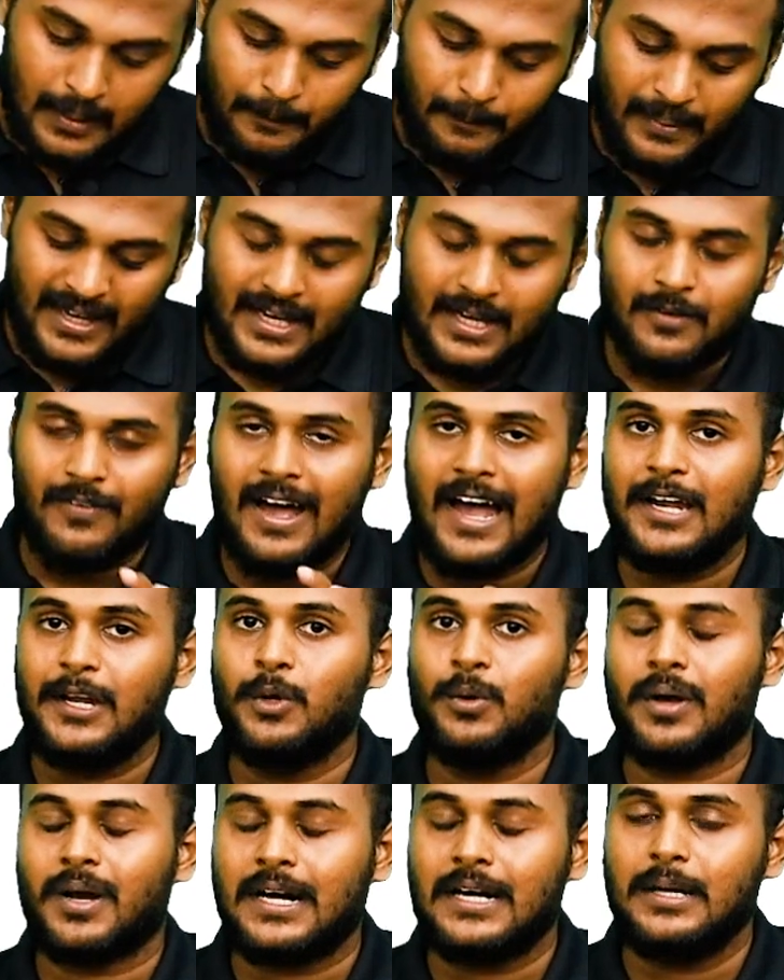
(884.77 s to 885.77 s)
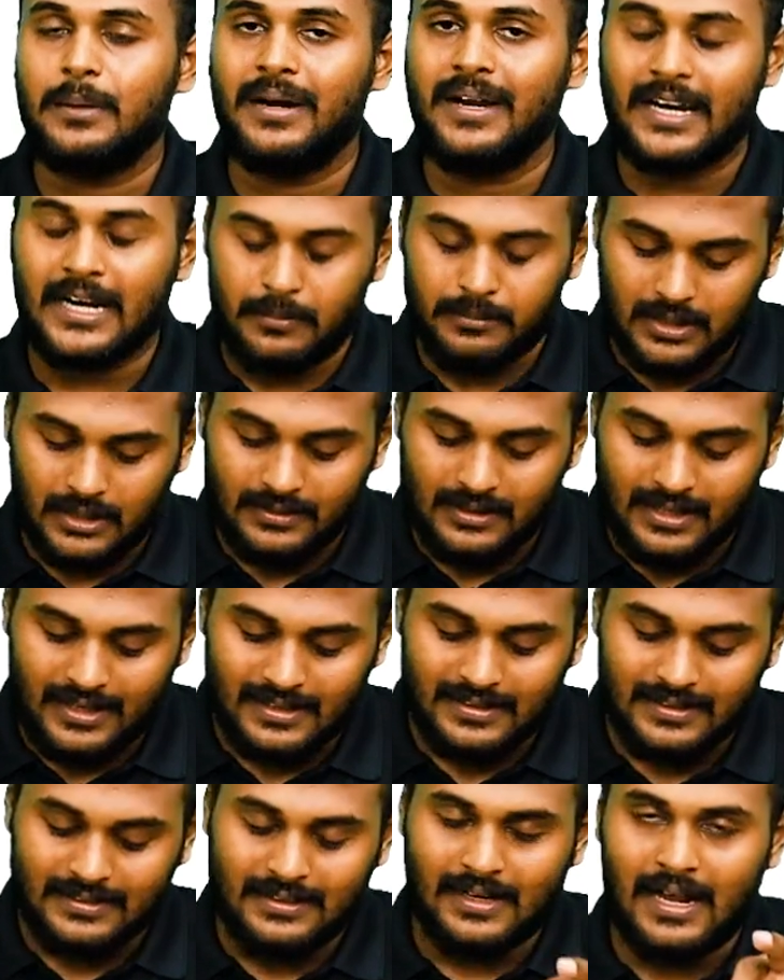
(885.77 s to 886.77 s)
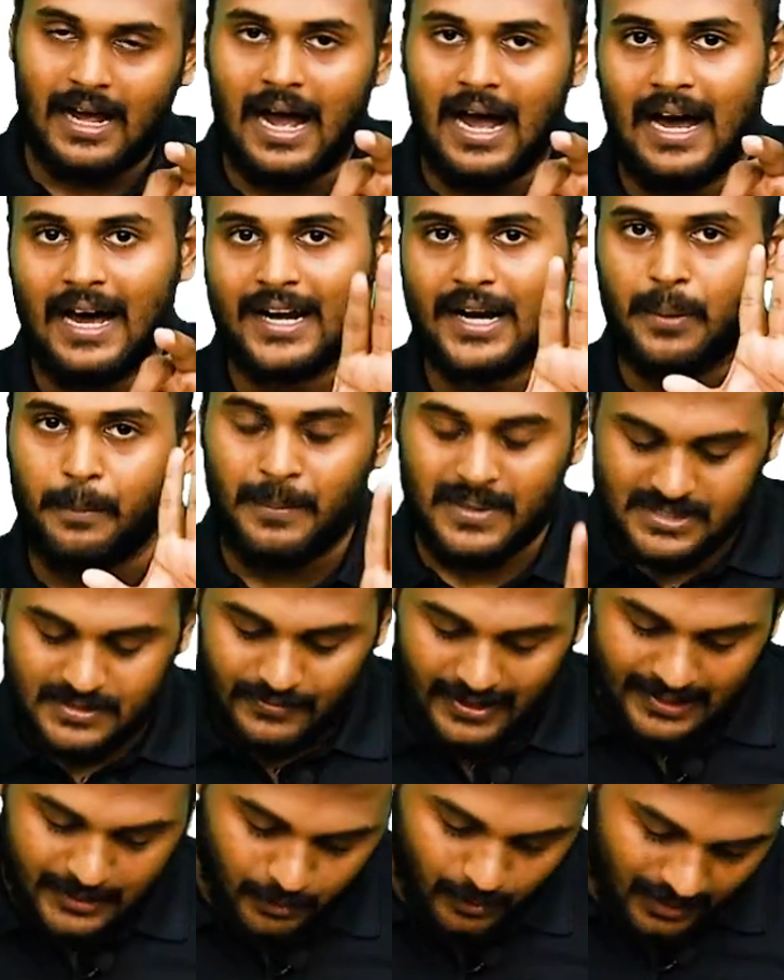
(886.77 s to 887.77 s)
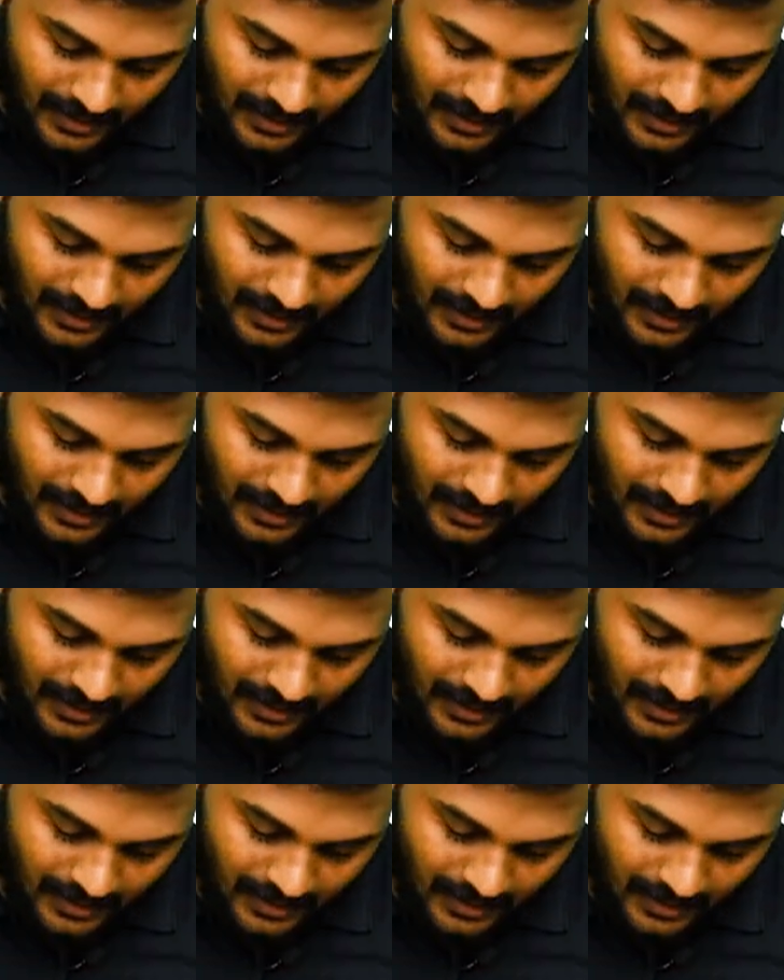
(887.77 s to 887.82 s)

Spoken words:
Peak value is RMS value.